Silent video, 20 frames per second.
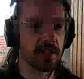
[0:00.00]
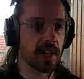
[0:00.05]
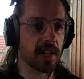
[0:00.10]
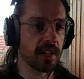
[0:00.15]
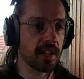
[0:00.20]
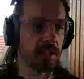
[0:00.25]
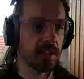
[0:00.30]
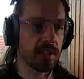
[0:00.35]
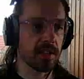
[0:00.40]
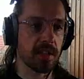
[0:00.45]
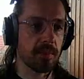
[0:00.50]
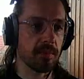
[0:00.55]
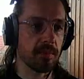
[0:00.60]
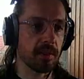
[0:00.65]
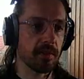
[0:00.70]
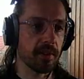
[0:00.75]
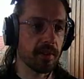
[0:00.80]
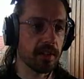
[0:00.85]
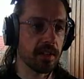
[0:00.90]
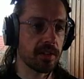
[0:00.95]
the same thing
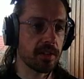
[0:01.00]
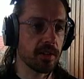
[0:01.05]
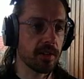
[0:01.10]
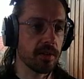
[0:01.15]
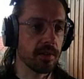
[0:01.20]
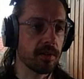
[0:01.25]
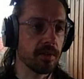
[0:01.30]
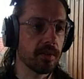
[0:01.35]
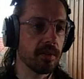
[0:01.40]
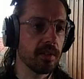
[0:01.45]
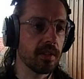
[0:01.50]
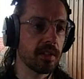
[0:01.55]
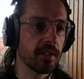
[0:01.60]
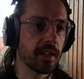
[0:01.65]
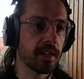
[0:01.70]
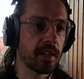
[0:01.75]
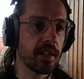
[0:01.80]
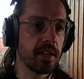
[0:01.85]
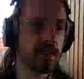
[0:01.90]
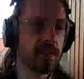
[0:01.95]
really. So it's
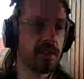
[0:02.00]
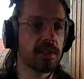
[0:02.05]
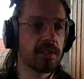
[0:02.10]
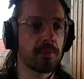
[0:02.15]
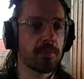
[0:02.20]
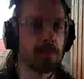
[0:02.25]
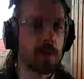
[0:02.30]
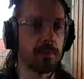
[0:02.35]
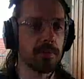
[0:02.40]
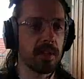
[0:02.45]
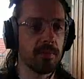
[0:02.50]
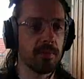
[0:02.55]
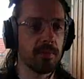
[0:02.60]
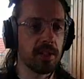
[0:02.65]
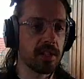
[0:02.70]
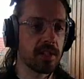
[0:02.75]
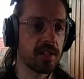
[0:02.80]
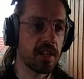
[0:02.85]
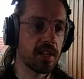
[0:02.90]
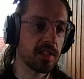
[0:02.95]
like, does the props image
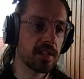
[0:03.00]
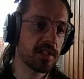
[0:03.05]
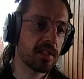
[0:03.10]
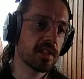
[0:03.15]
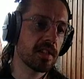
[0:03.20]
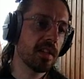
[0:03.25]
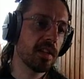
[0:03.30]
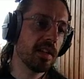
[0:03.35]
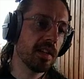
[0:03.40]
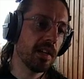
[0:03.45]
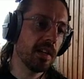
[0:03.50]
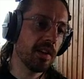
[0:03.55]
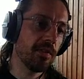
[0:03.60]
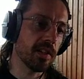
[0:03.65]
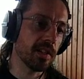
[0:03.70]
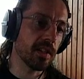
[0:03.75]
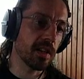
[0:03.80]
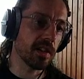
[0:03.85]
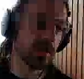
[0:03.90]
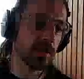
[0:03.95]
exist? If it
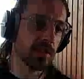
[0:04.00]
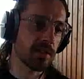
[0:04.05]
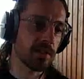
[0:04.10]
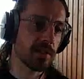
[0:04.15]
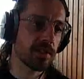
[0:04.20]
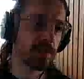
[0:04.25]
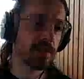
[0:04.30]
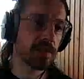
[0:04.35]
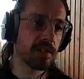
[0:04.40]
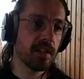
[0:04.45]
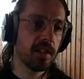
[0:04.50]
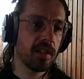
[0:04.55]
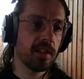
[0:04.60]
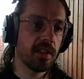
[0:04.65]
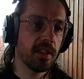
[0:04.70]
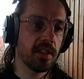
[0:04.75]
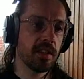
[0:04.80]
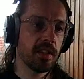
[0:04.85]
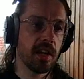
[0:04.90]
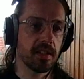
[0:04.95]
does,
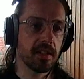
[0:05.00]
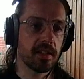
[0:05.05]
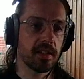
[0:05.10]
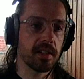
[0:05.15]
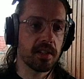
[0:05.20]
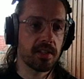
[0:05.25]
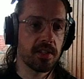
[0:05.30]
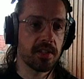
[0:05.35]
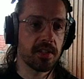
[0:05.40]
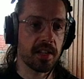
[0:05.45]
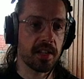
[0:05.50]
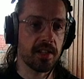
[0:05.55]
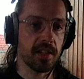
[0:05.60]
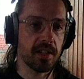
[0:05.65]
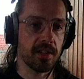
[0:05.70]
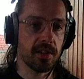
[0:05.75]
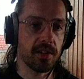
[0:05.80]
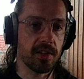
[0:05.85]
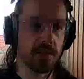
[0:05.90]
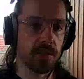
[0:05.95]
then set it
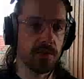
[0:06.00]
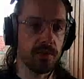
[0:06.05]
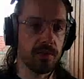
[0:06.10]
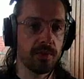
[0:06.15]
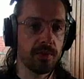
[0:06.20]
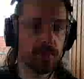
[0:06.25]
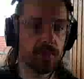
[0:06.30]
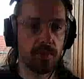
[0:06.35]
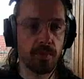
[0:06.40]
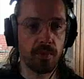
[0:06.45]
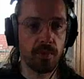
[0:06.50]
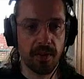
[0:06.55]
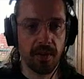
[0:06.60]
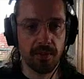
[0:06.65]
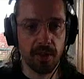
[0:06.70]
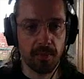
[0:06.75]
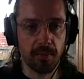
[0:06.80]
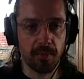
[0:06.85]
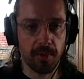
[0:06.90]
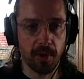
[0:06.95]
to whatever the
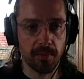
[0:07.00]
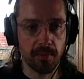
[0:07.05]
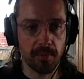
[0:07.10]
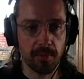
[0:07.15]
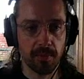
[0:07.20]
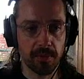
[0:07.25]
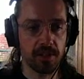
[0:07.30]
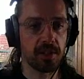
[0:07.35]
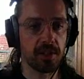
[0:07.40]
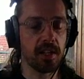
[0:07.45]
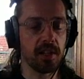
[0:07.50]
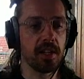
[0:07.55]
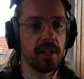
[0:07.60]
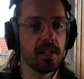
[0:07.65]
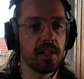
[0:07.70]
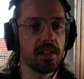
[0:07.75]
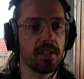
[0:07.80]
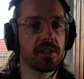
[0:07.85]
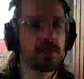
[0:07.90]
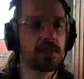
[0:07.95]
props image
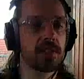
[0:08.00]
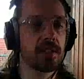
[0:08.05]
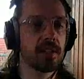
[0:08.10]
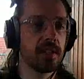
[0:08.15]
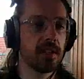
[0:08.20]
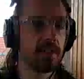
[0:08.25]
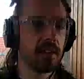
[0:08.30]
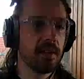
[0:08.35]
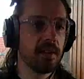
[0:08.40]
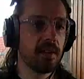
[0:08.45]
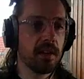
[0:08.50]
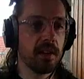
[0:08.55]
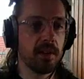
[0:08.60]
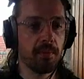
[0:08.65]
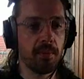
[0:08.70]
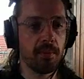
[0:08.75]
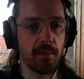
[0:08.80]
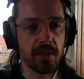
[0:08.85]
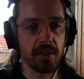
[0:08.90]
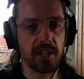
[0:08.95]
is, but
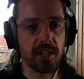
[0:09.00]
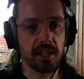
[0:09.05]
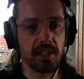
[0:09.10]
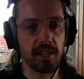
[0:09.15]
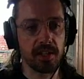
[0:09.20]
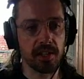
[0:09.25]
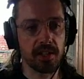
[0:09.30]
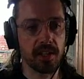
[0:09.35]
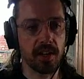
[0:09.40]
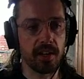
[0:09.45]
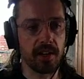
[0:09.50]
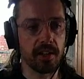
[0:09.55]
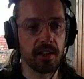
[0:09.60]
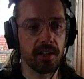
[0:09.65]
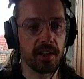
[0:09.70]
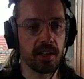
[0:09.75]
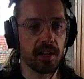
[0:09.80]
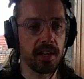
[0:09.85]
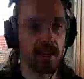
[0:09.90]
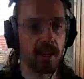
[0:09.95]
we're setting a style
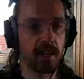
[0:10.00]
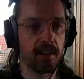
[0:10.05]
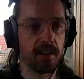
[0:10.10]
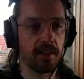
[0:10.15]
here in